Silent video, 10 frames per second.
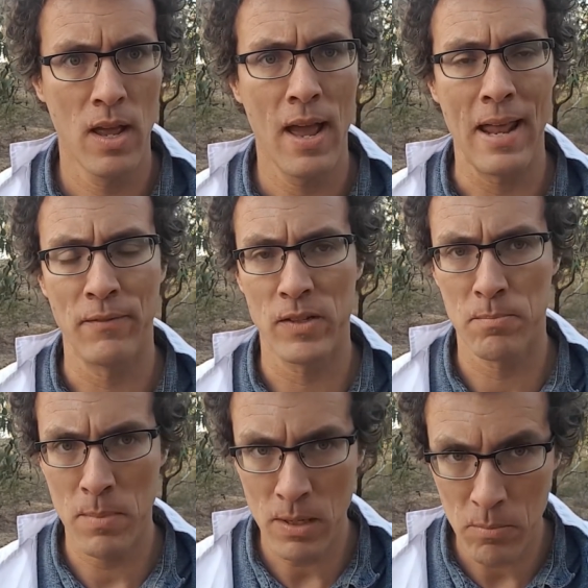And if it's
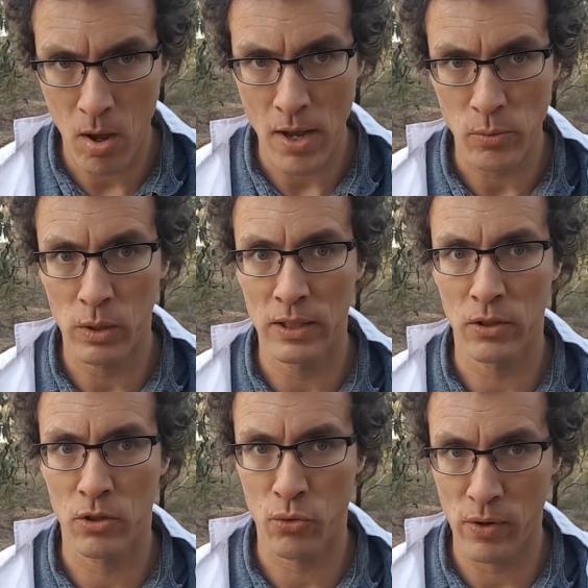minimized, we'll
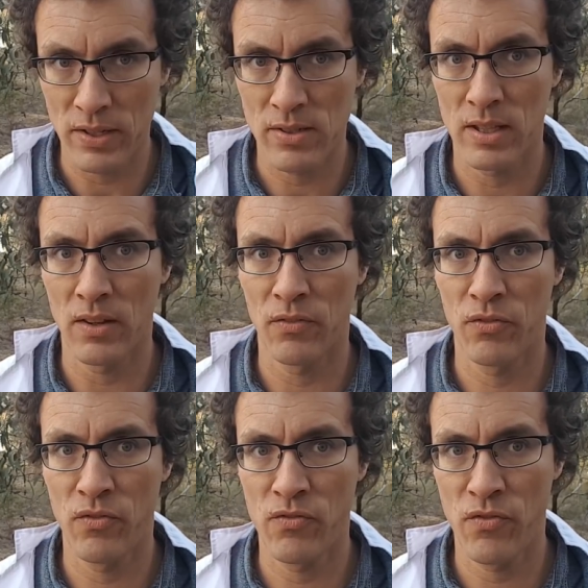increase the
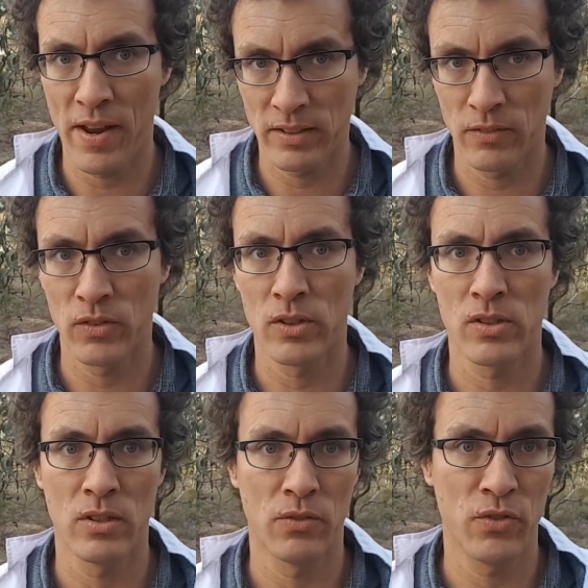
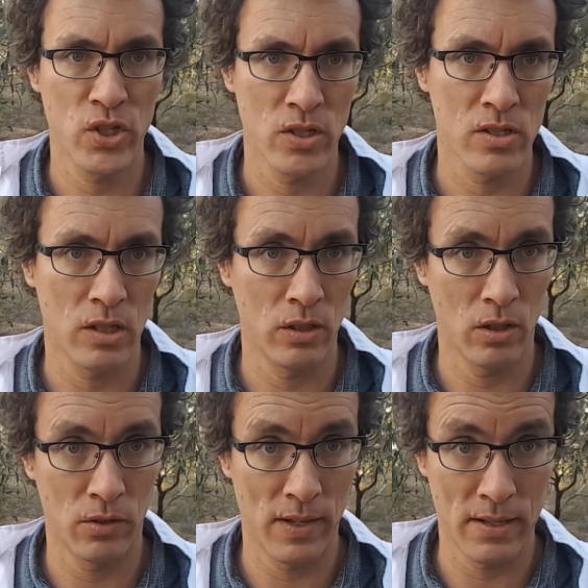effectiveness and efficiency
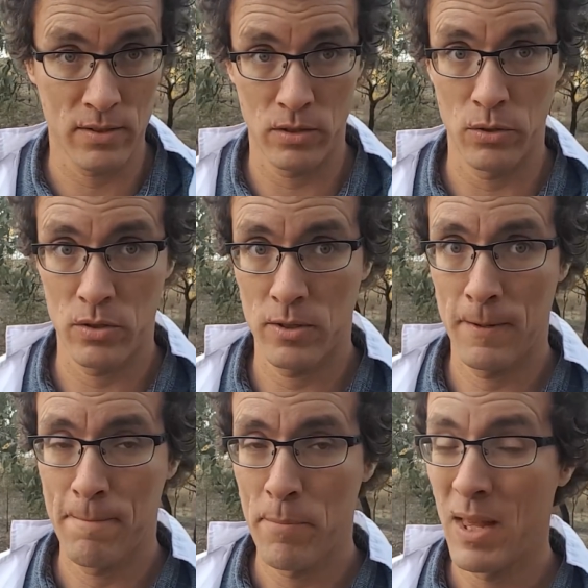of our sluice.
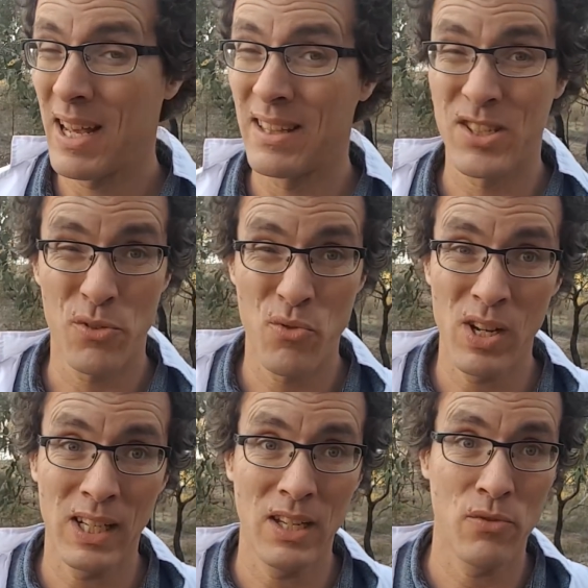And there's a
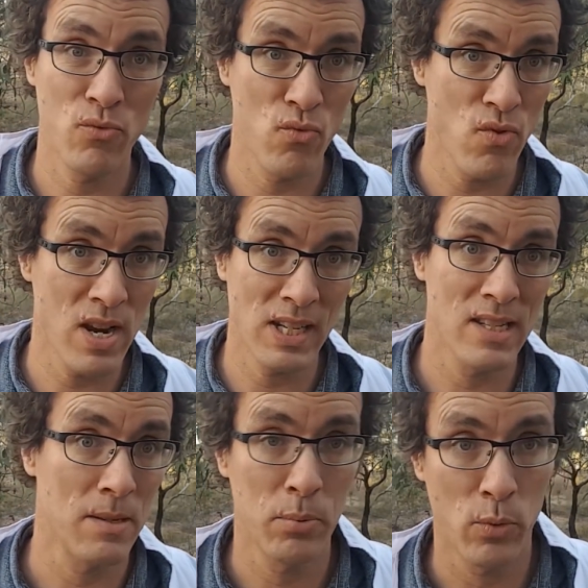really, really
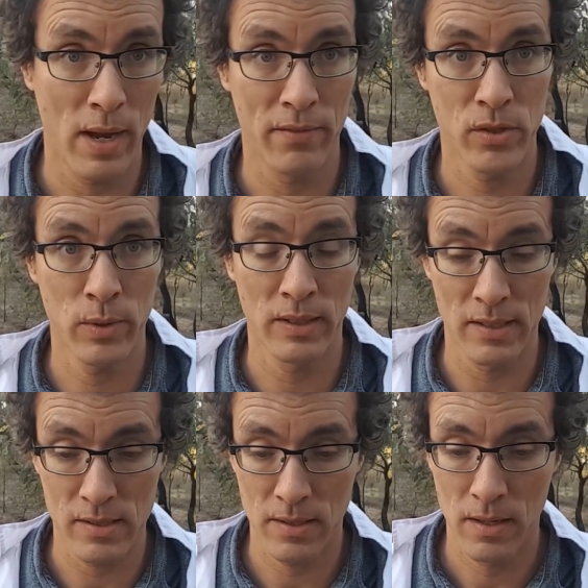simple way of doing
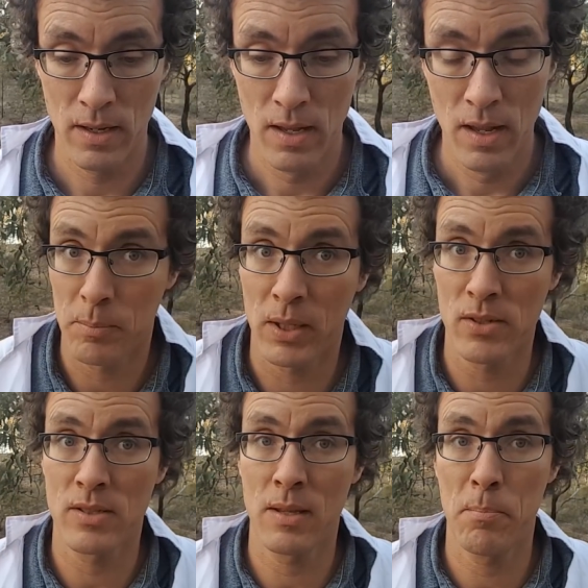this,
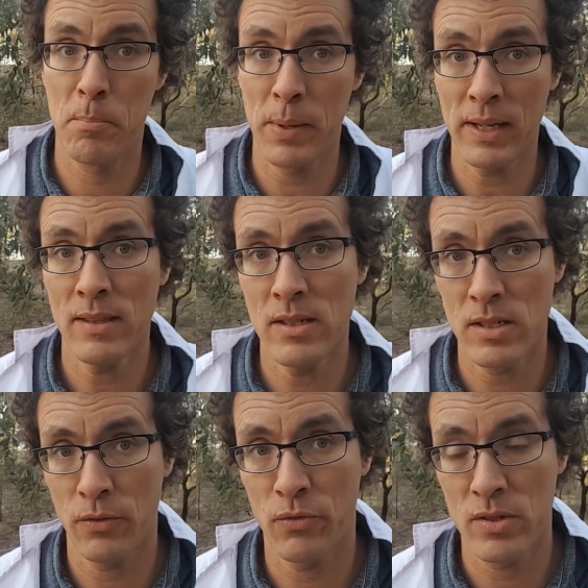because the bigger the
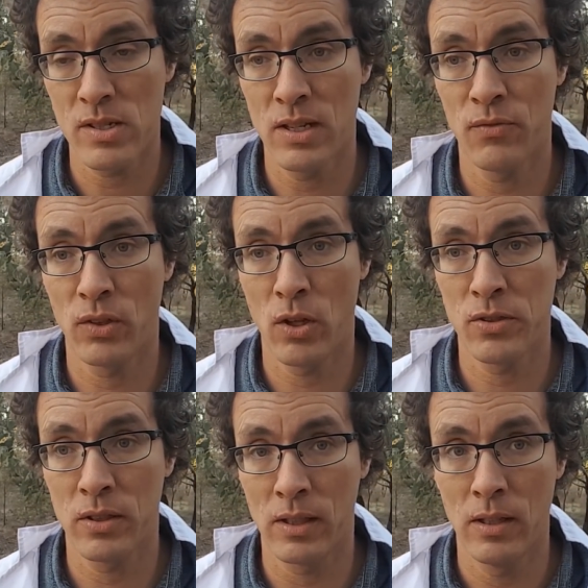difference in
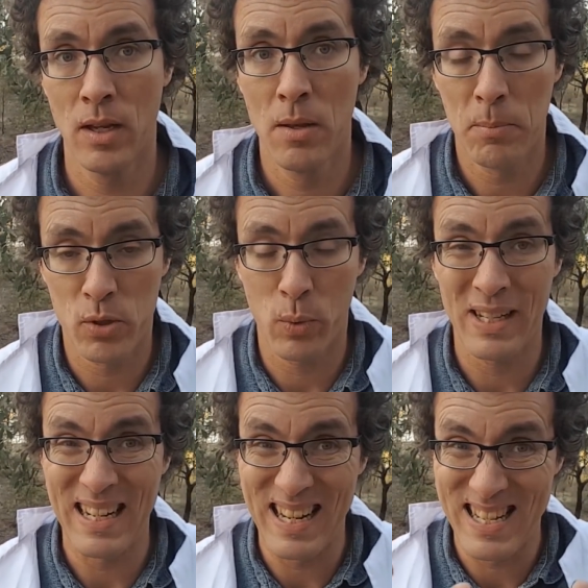velocity
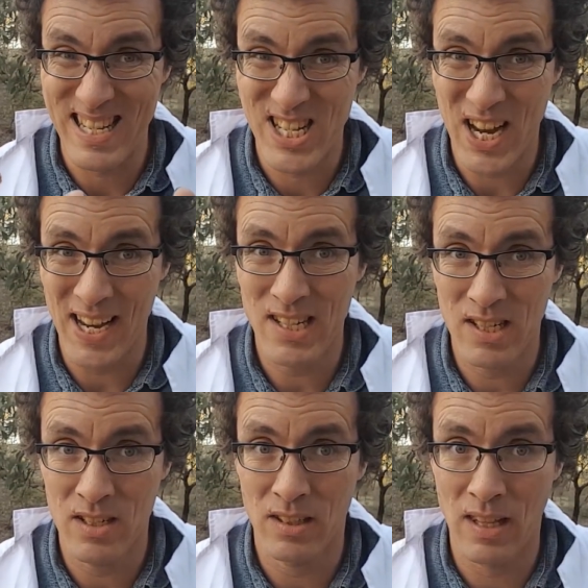between
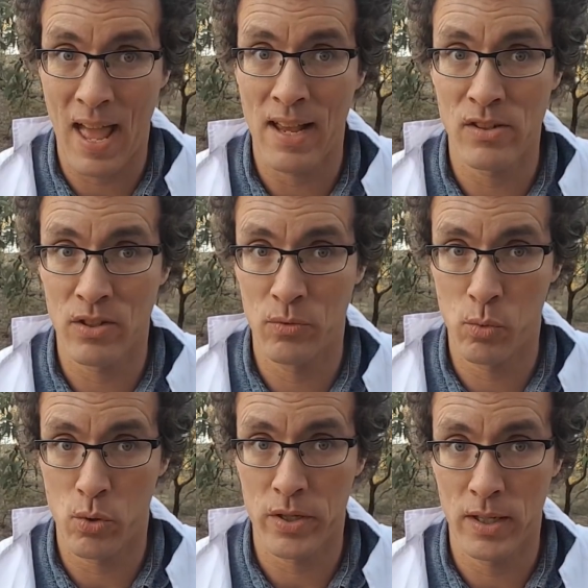adjacent layers of
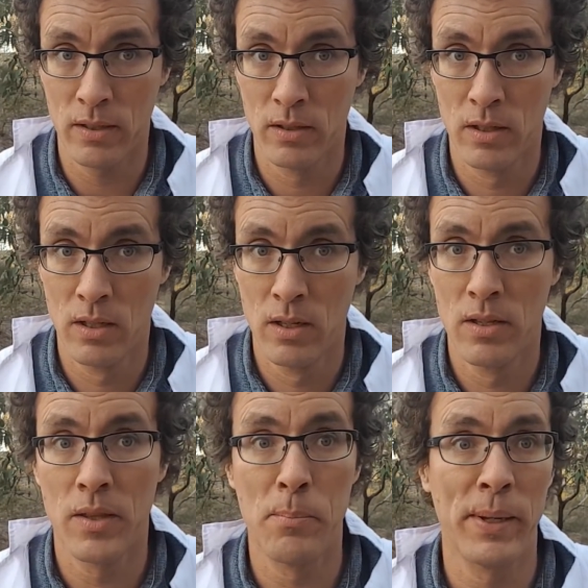water,
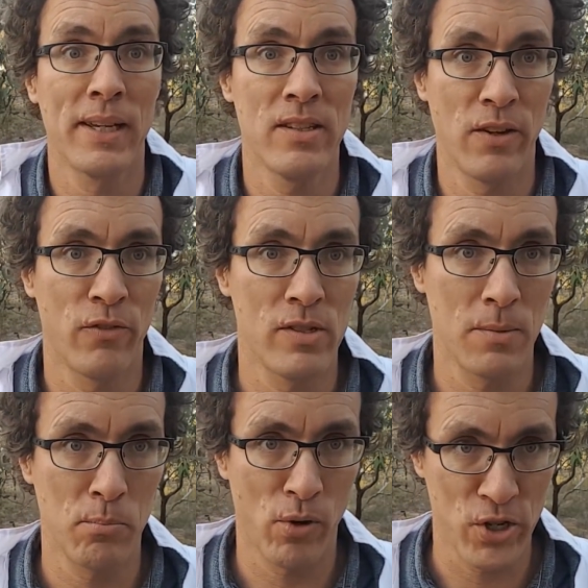the bigger the difference
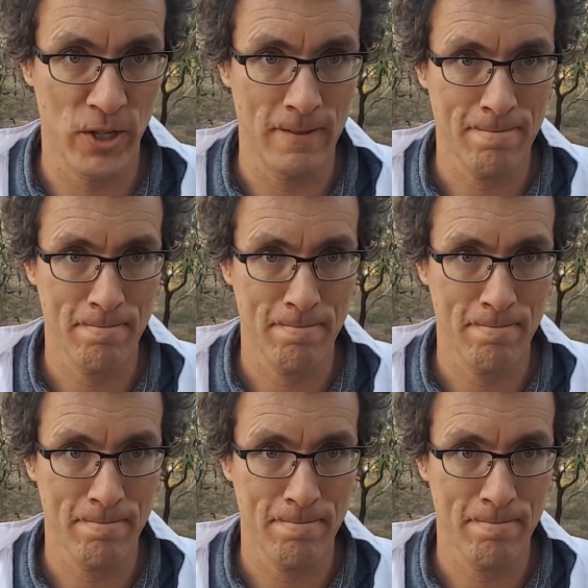in pressure.